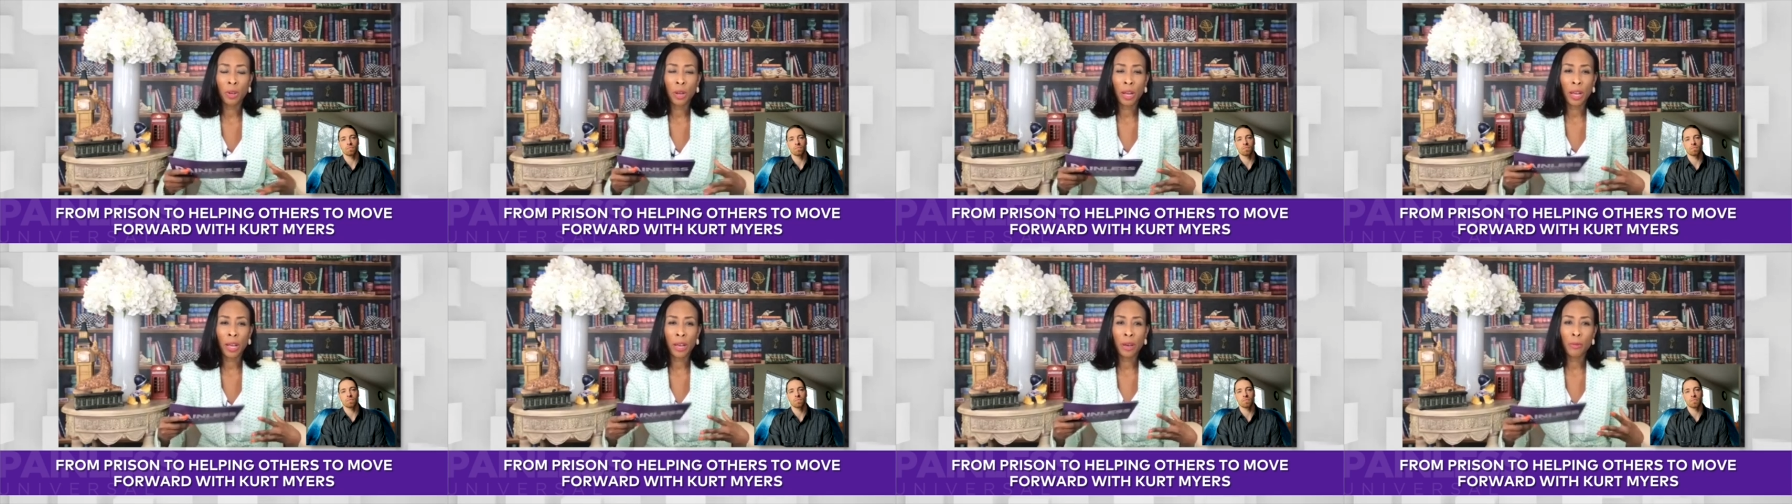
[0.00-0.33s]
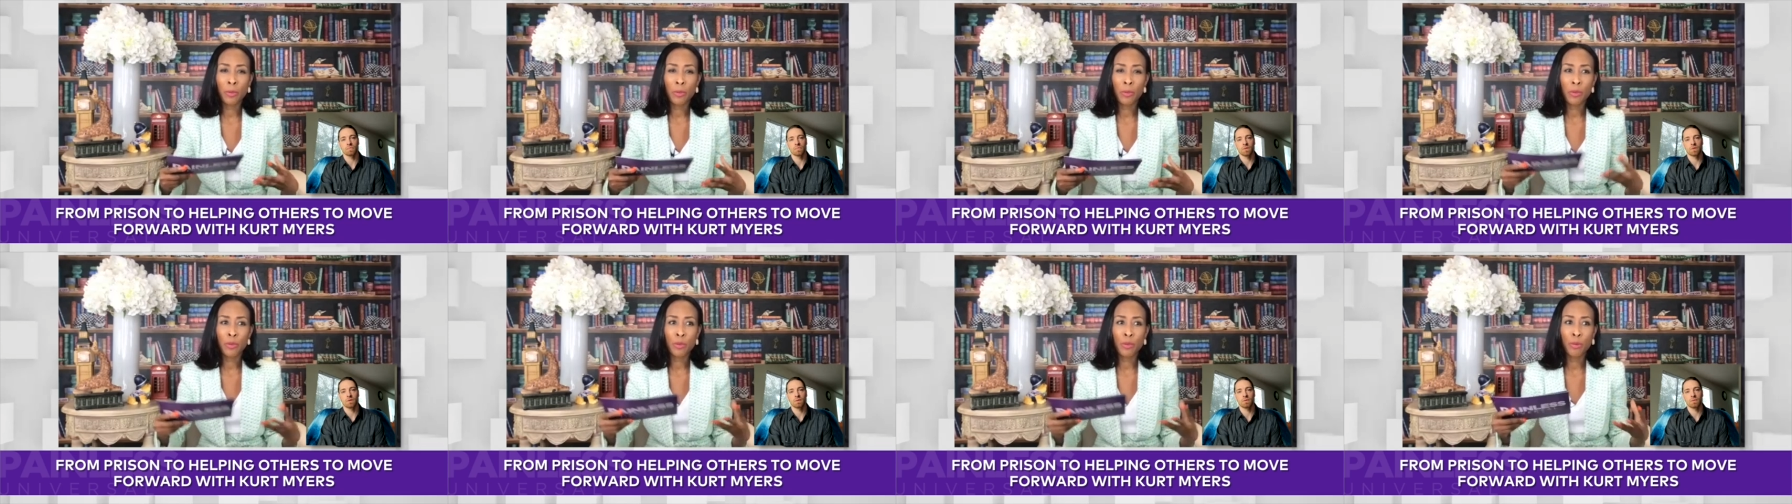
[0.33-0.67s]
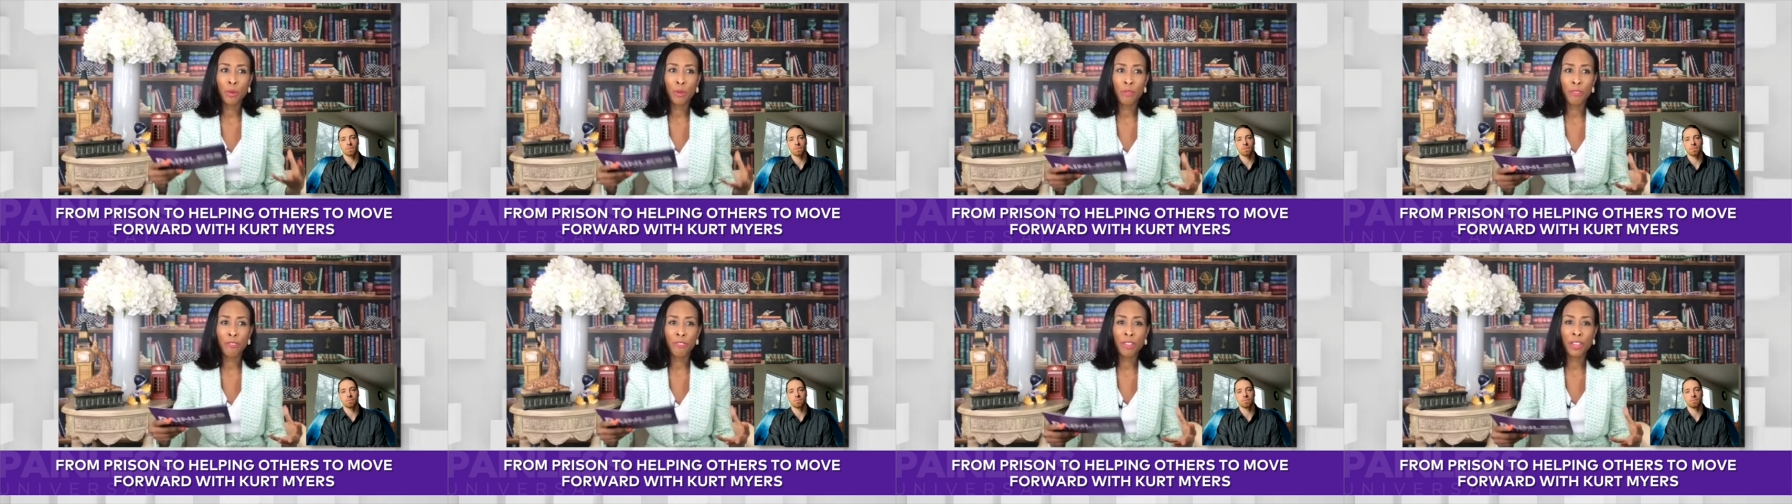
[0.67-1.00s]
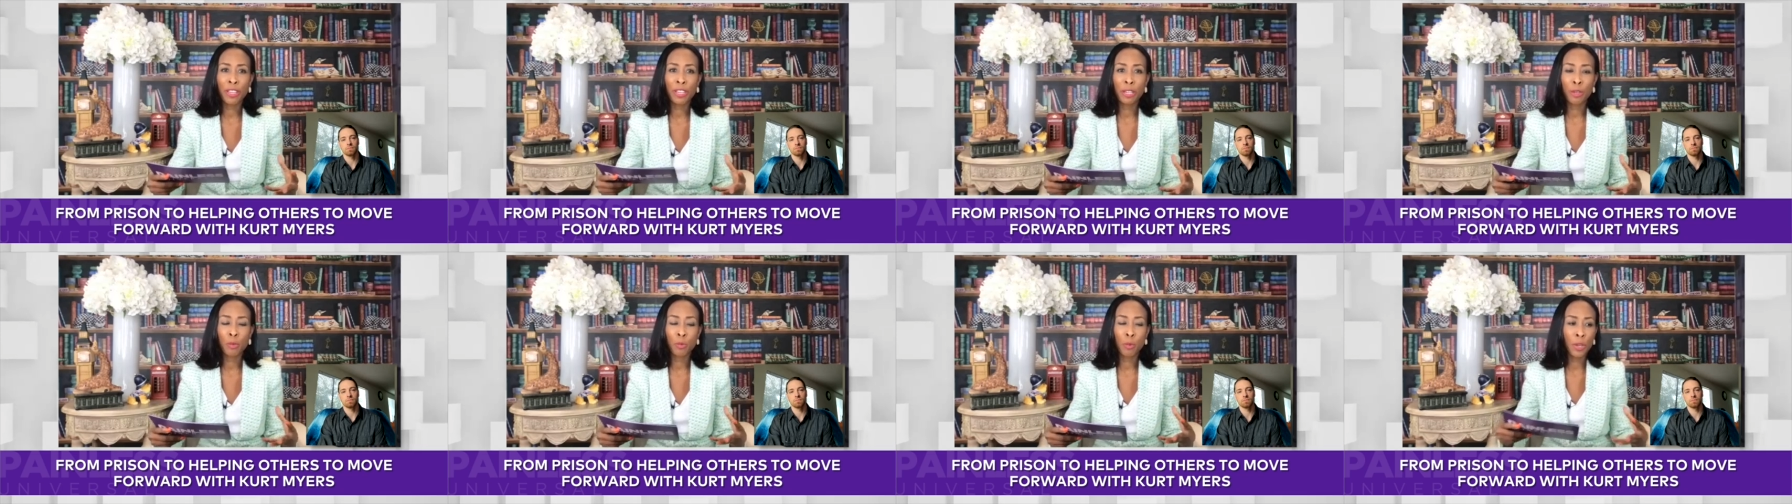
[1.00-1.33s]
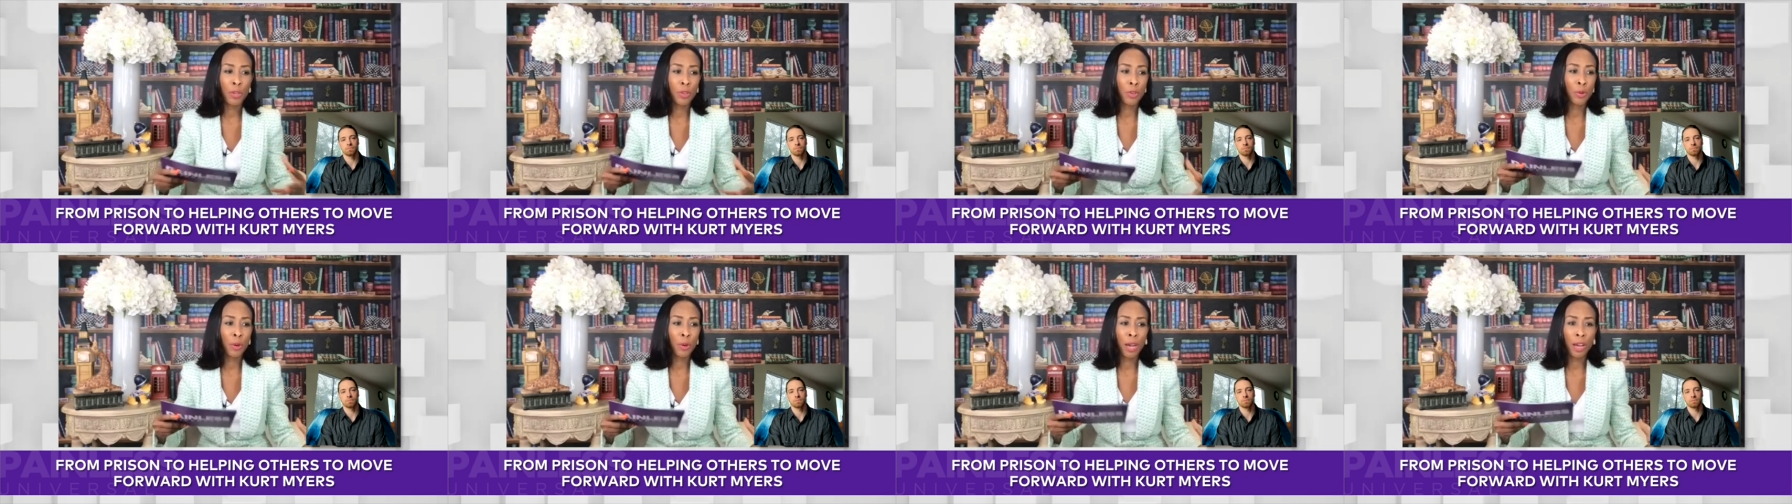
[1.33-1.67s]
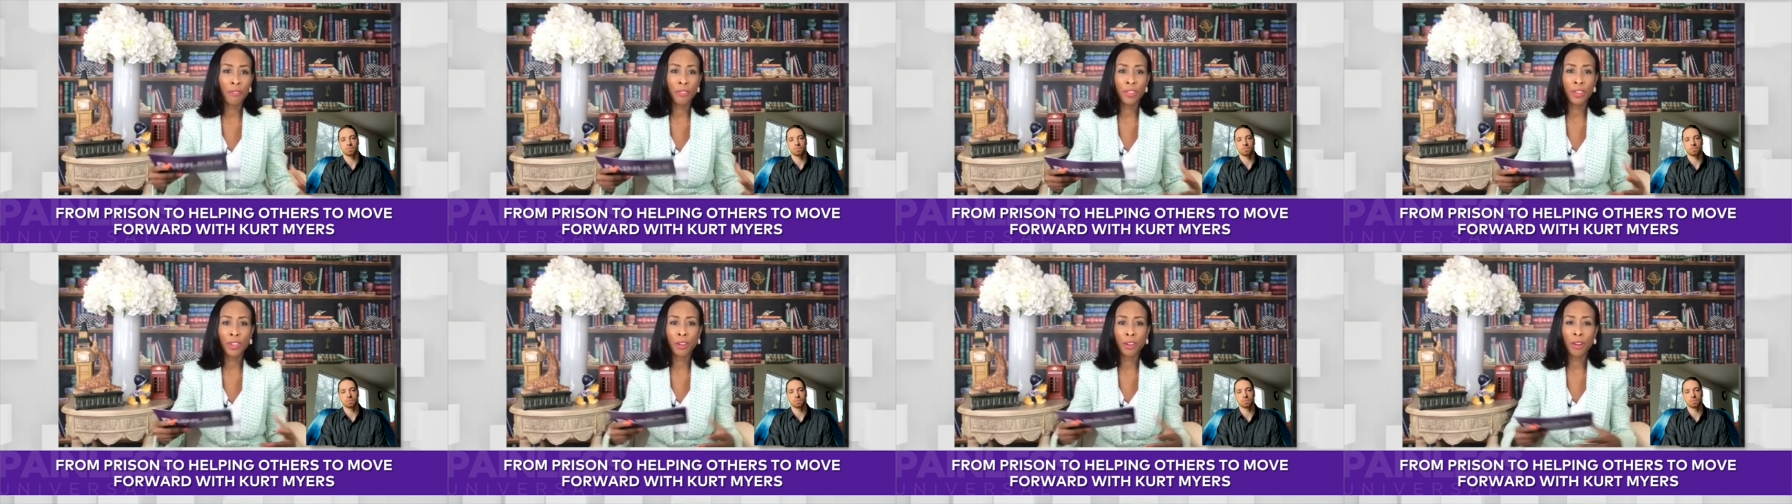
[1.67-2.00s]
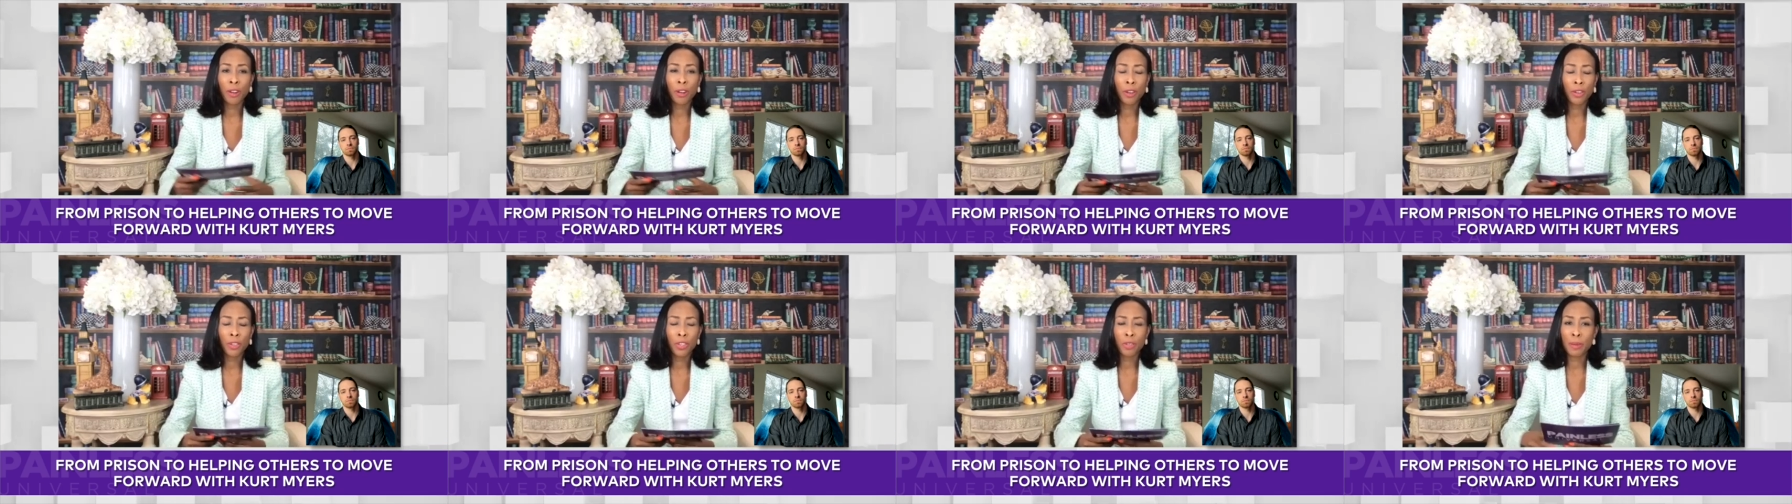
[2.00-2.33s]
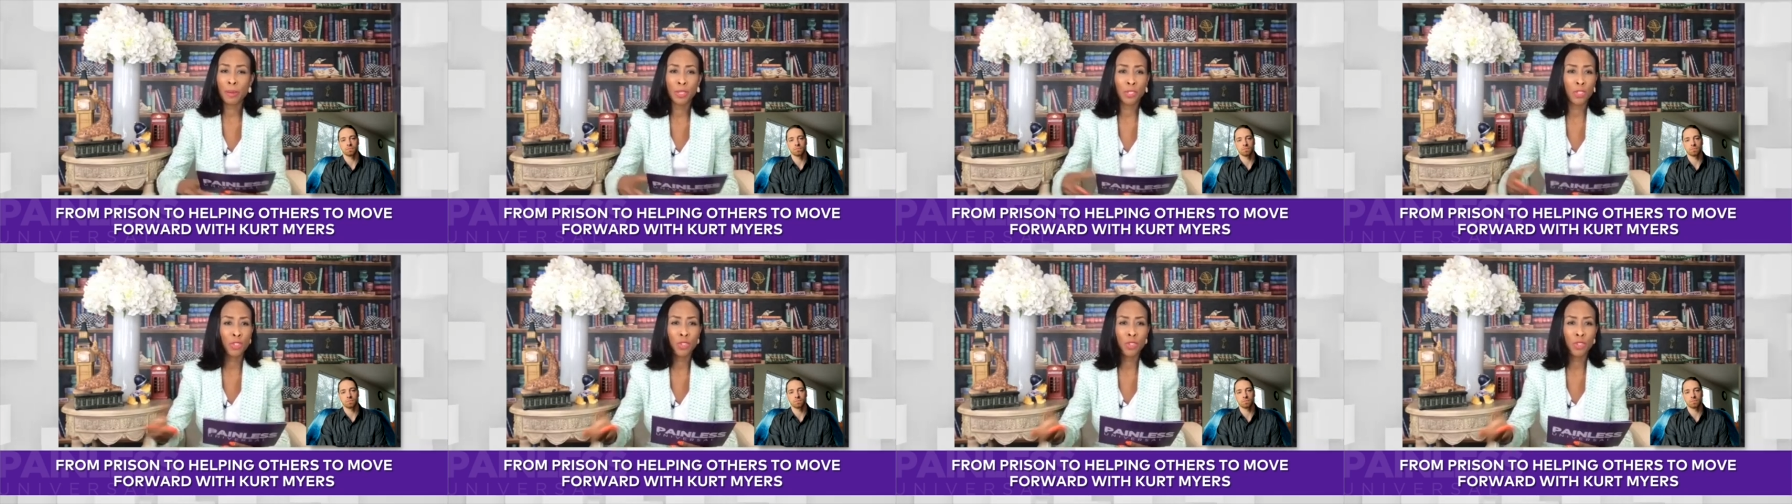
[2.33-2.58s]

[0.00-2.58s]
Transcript: how you were feeling when you having an argument?